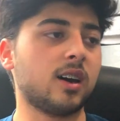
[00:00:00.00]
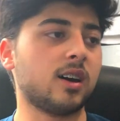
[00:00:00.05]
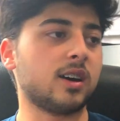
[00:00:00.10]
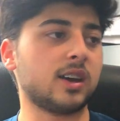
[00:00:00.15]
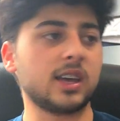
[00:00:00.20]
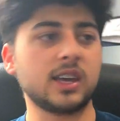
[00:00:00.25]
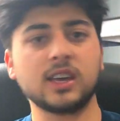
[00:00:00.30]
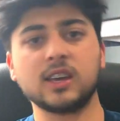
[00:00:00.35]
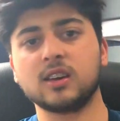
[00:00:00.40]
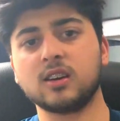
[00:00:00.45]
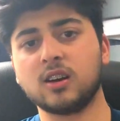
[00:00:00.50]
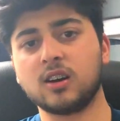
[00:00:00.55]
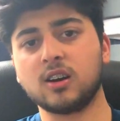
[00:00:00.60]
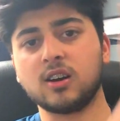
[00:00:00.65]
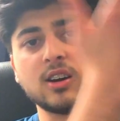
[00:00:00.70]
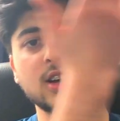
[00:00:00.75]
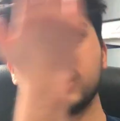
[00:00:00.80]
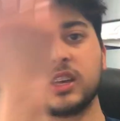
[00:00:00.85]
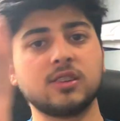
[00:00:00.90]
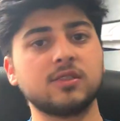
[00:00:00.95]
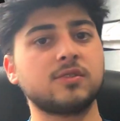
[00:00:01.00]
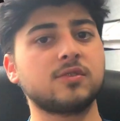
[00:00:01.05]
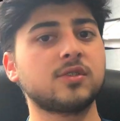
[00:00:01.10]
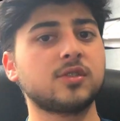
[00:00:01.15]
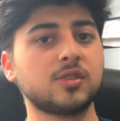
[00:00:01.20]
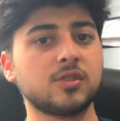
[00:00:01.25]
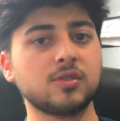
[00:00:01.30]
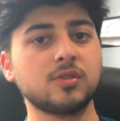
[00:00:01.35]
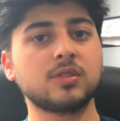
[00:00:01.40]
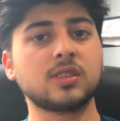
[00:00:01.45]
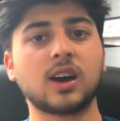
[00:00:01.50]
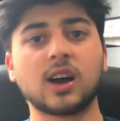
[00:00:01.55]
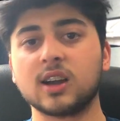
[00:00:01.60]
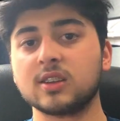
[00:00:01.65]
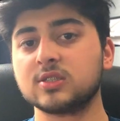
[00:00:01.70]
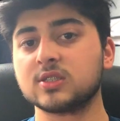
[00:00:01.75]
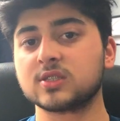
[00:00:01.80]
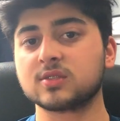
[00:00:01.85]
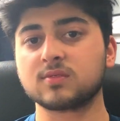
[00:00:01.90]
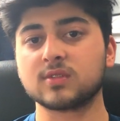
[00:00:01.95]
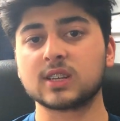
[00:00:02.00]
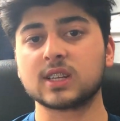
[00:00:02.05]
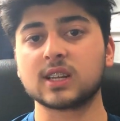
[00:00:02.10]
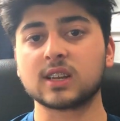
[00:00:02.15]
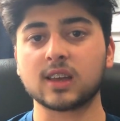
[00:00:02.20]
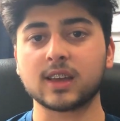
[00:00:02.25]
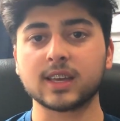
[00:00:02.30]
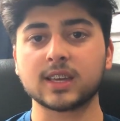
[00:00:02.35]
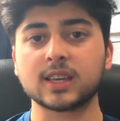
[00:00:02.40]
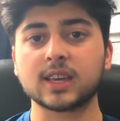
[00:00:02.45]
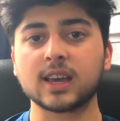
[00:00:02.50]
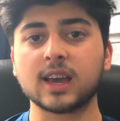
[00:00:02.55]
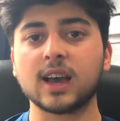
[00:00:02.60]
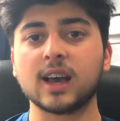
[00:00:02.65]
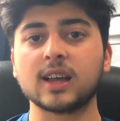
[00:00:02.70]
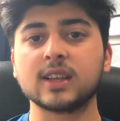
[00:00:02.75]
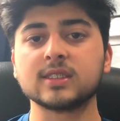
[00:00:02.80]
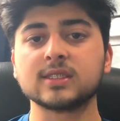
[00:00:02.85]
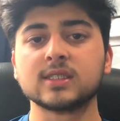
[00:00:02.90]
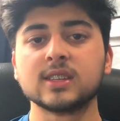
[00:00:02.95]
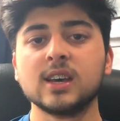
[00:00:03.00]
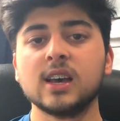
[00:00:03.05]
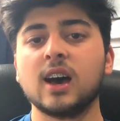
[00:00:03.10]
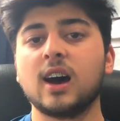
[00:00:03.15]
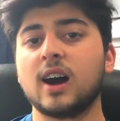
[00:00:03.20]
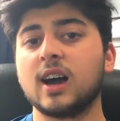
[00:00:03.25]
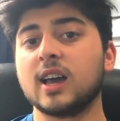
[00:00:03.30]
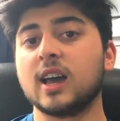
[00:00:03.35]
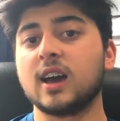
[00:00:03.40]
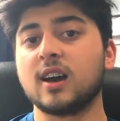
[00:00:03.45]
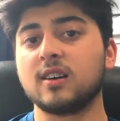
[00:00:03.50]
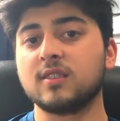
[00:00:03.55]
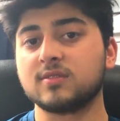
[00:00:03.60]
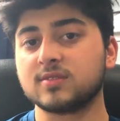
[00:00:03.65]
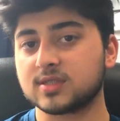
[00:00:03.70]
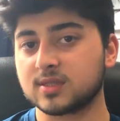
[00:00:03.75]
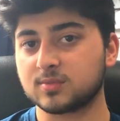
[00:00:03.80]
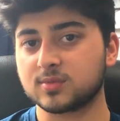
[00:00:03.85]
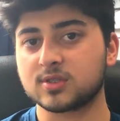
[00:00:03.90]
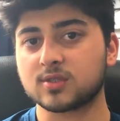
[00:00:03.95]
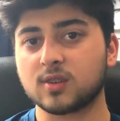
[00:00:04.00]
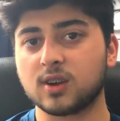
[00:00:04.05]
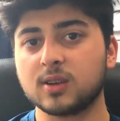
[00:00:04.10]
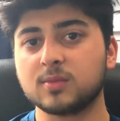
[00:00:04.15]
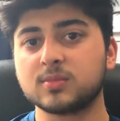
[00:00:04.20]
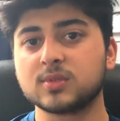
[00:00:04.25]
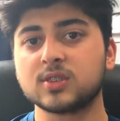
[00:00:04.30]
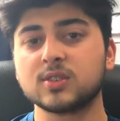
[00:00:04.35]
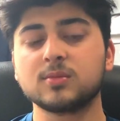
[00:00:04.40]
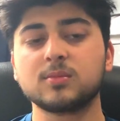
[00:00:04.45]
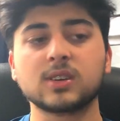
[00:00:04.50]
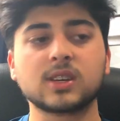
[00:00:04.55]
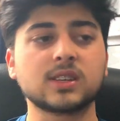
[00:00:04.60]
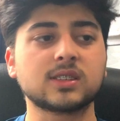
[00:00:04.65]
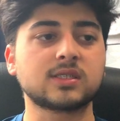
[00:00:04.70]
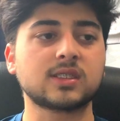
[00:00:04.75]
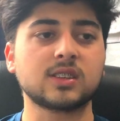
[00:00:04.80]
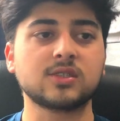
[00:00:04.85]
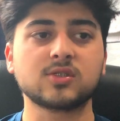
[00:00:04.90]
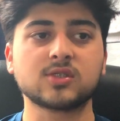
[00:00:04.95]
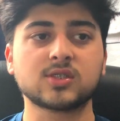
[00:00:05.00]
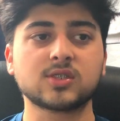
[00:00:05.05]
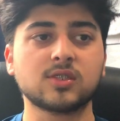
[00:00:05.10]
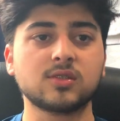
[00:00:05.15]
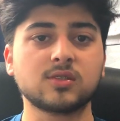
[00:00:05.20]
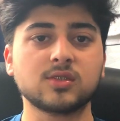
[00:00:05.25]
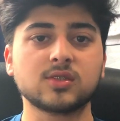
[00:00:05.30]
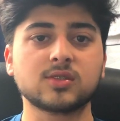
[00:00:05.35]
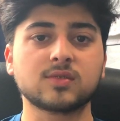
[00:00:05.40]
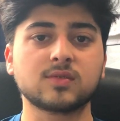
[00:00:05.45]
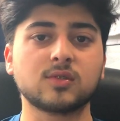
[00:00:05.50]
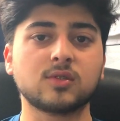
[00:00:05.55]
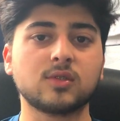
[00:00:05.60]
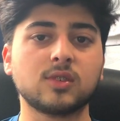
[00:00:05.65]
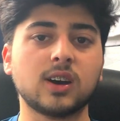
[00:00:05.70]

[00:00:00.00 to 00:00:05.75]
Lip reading: Here are a few that I just really like and I have subscribed to because they're just so useful,